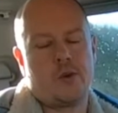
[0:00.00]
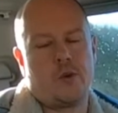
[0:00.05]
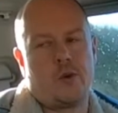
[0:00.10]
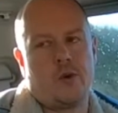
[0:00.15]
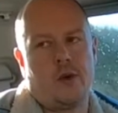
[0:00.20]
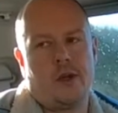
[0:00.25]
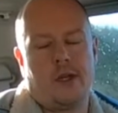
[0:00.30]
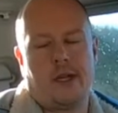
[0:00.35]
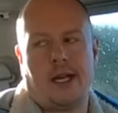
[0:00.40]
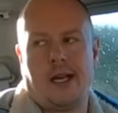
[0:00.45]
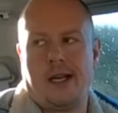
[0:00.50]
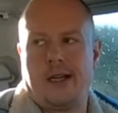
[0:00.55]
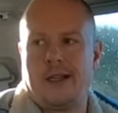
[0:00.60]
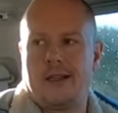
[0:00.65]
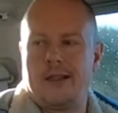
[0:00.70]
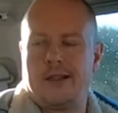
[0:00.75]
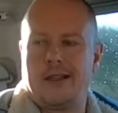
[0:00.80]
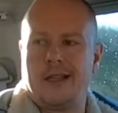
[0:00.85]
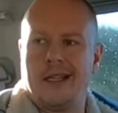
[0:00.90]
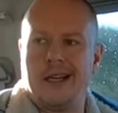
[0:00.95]
So
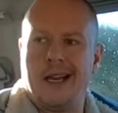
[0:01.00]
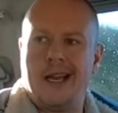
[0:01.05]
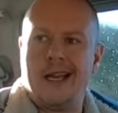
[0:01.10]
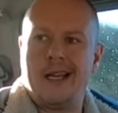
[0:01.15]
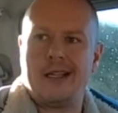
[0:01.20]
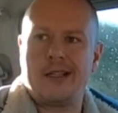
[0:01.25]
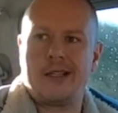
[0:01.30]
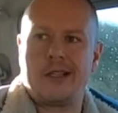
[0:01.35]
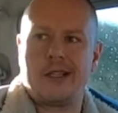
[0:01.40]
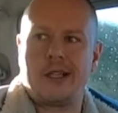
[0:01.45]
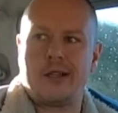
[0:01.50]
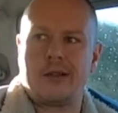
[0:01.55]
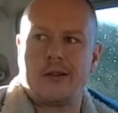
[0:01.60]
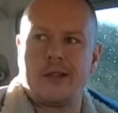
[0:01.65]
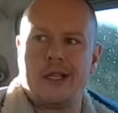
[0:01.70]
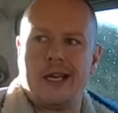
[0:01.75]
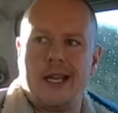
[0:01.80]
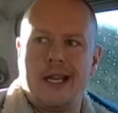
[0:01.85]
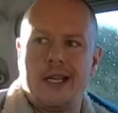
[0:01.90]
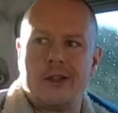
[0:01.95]
the
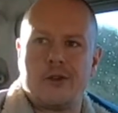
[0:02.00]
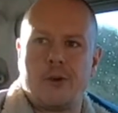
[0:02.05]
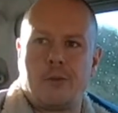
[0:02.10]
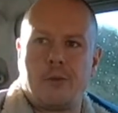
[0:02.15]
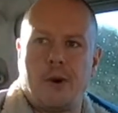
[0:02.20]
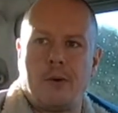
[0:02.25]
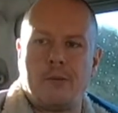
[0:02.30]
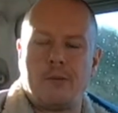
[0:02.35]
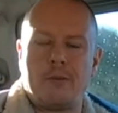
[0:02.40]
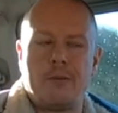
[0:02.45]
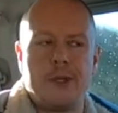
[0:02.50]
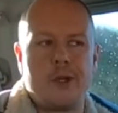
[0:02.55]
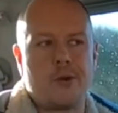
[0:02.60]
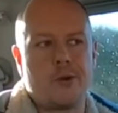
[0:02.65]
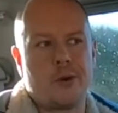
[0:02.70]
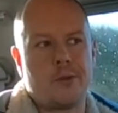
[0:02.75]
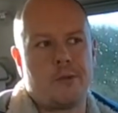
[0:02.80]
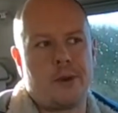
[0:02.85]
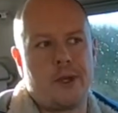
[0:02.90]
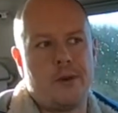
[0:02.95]
legs are
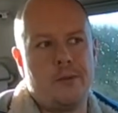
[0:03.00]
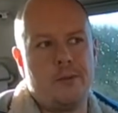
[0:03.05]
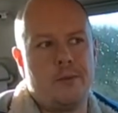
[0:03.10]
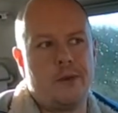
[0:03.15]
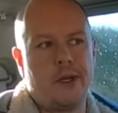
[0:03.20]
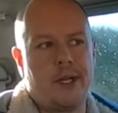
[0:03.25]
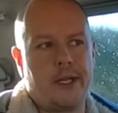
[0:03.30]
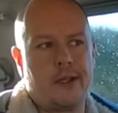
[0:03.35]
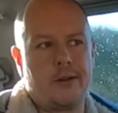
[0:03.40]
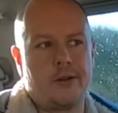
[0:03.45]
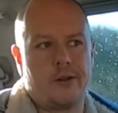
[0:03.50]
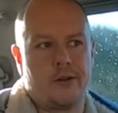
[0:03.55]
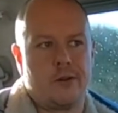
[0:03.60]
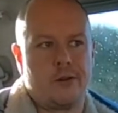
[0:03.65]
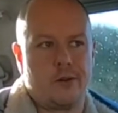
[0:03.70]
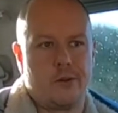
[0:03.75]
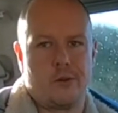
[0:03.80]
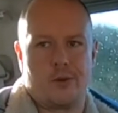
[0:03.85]
probably going to be like